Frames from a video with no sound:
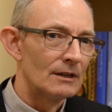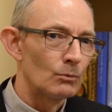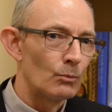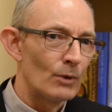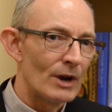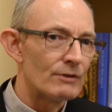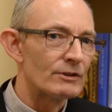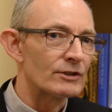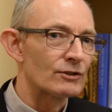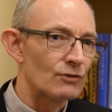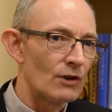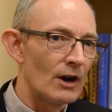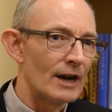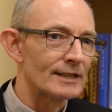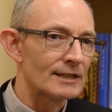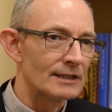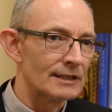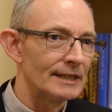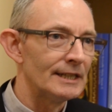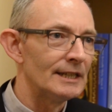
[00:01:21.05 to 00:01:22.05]
where is
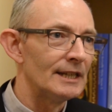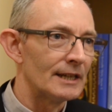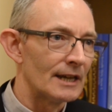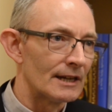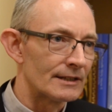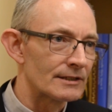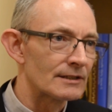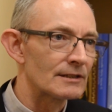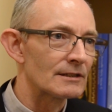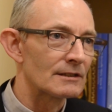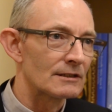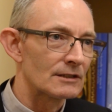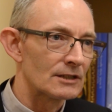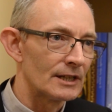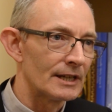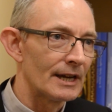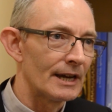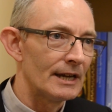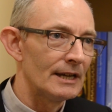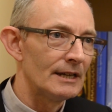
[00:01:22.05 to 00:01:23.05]
Christ leading us
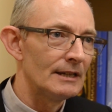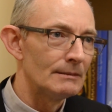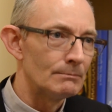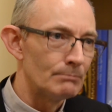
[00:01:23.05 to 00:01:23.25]
today,